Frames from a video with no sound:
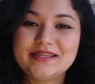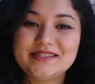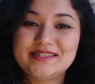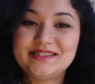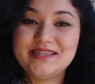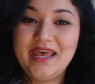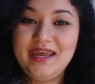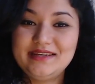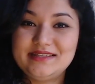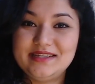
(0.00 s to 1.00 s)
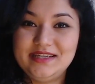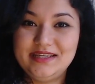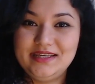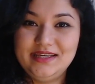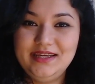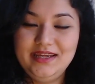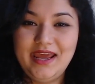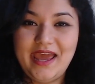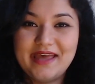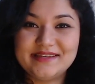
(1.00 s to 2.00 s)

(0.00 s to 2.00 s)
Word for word: Teddy has